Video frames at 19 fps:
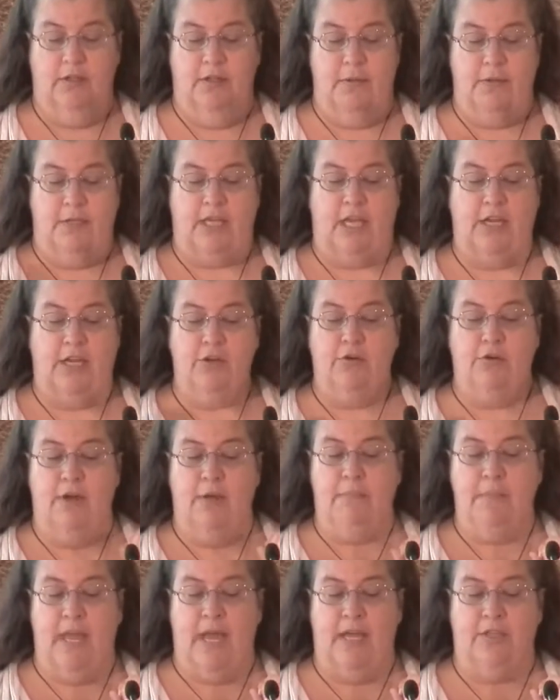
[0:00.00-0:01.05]
Can
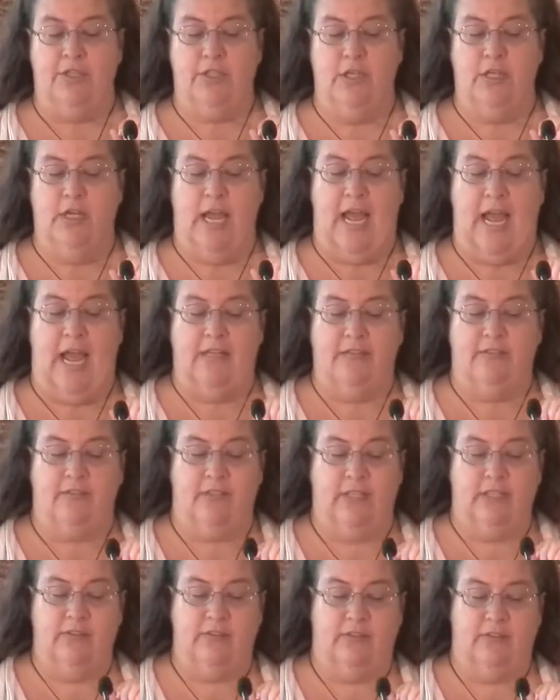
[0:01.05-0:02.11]
you imagine
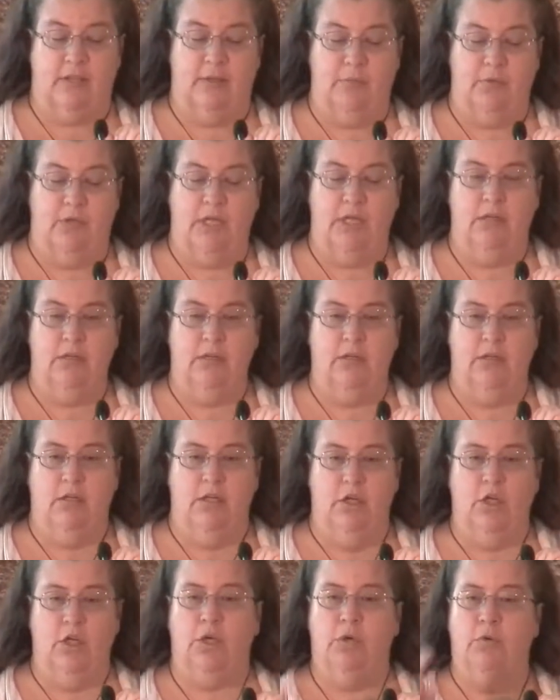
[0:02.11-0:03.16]
asking someone,
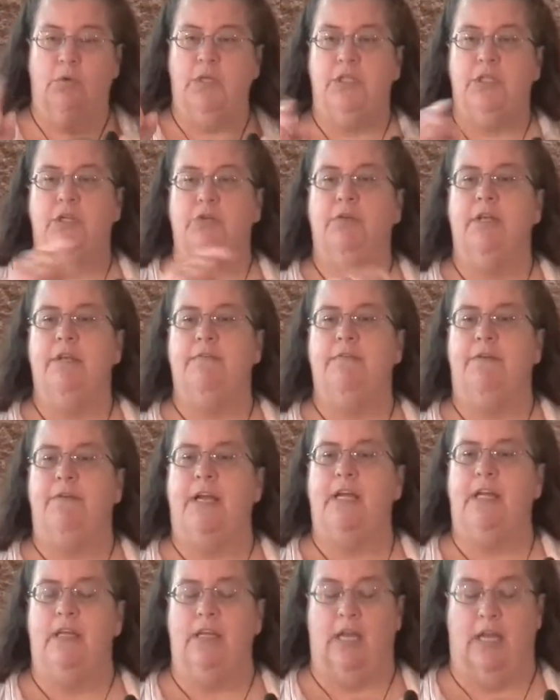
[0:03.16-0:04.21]
who would you
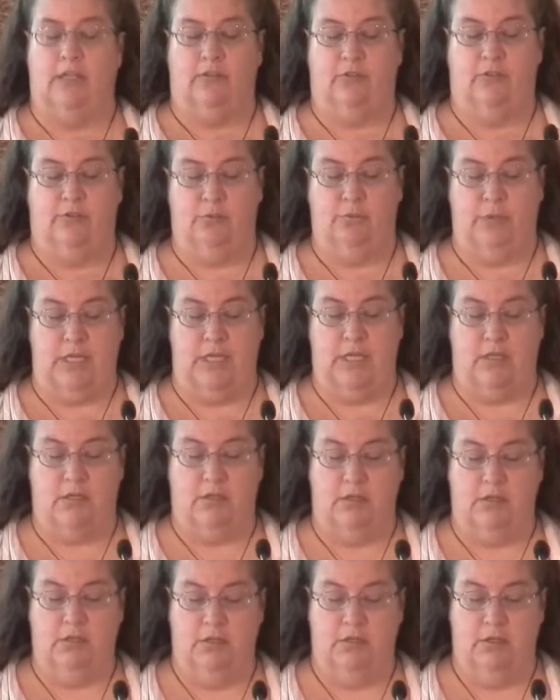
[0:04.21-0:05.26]
invite next week?
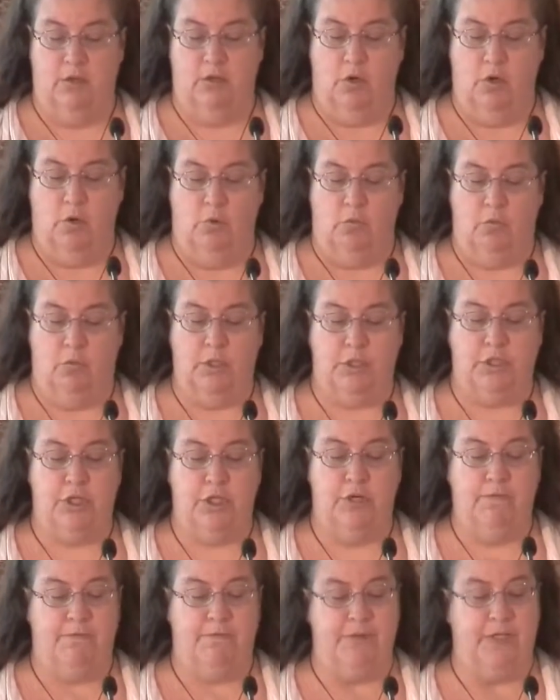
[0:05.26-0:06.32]
Would
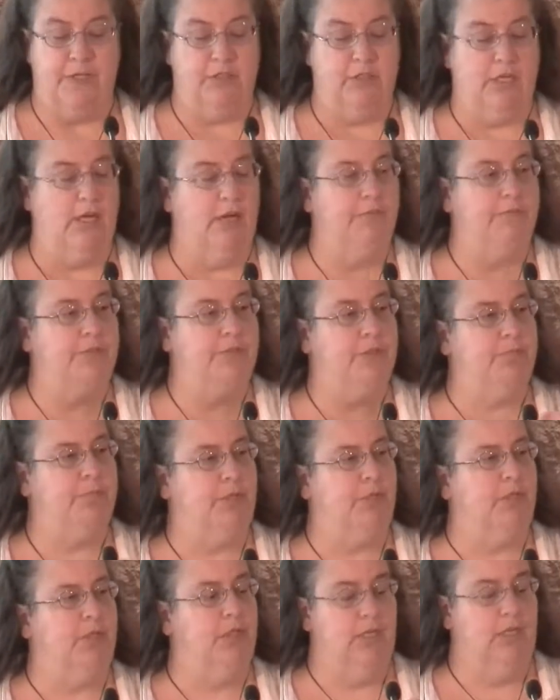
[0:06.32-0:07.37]
you feel
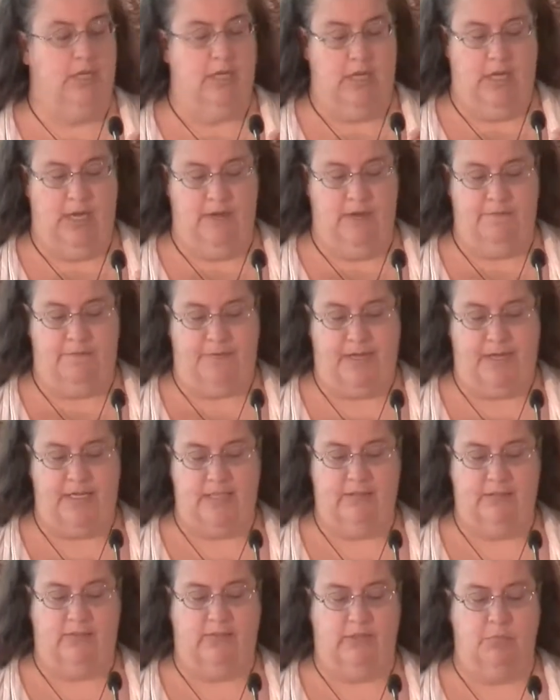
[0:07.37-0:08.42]
comfortable
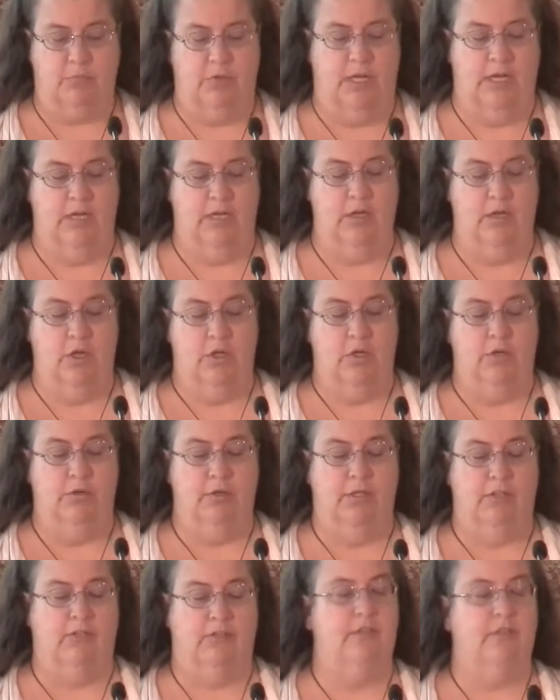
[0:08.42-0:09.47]
inviting someone who
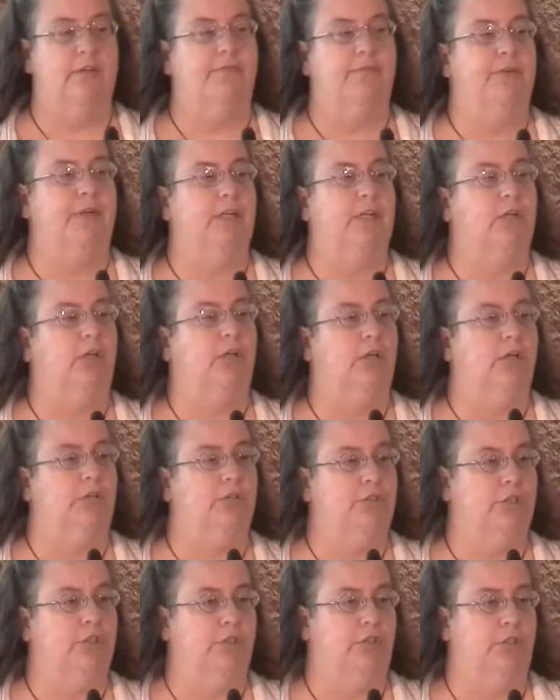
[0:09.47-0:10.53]
has a different
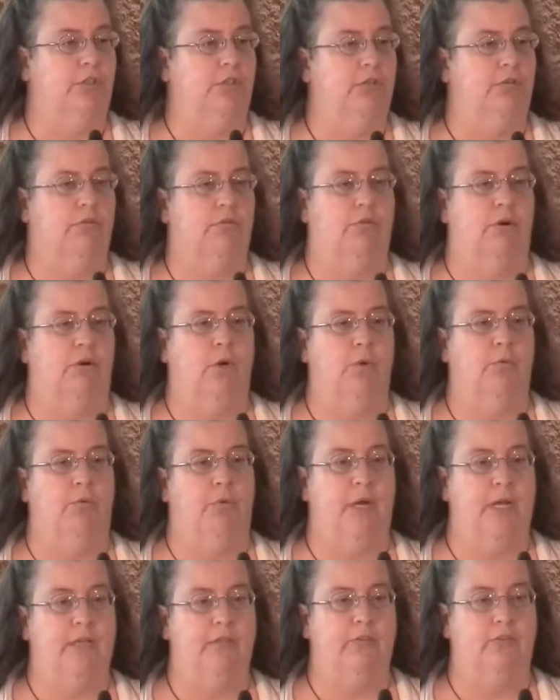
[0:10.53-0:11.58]
culture or
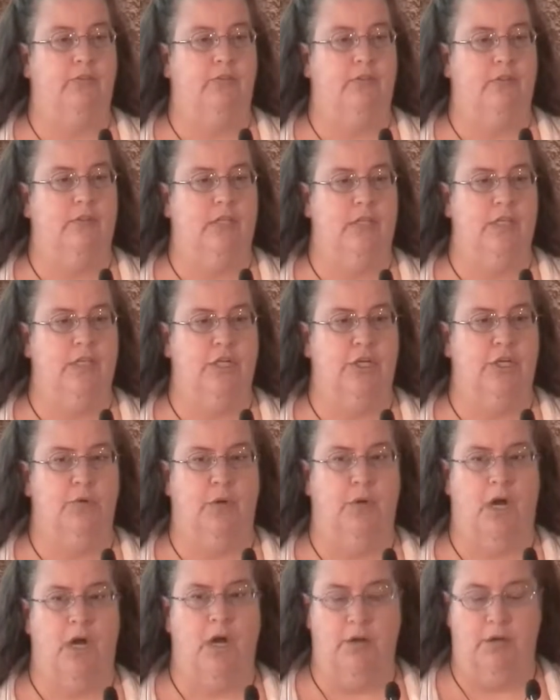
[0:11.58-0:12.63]
race than you
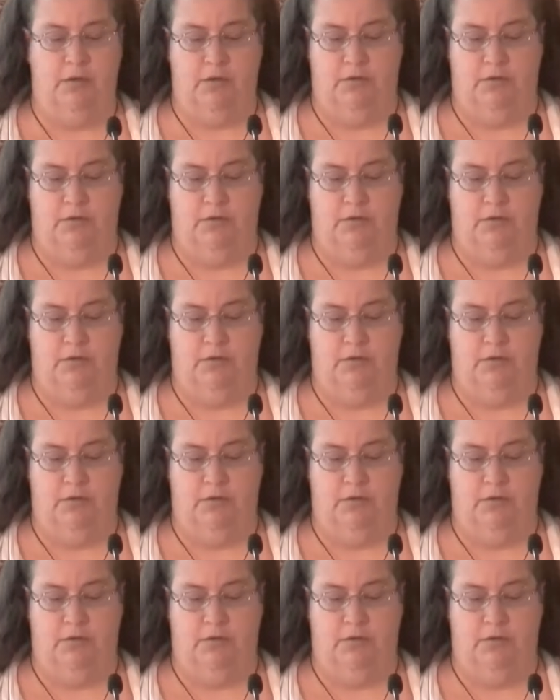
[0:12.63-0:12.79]
are?